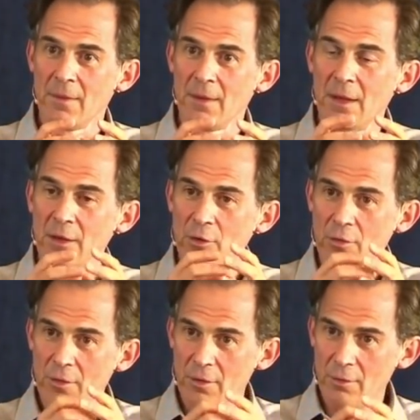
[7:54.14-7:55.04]
And
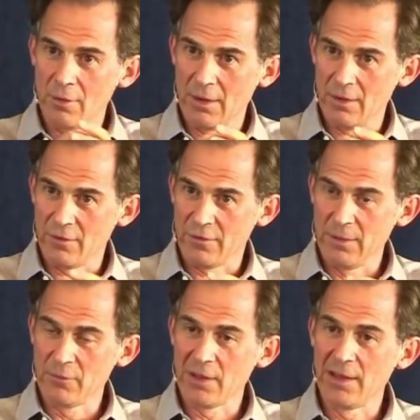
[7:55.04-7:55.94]
you
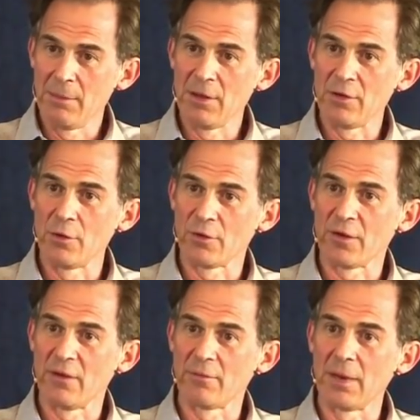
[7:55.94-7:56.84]
seem to limit
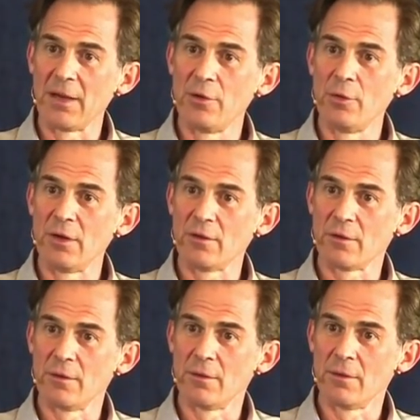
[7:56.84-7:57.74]
yourself by doing so.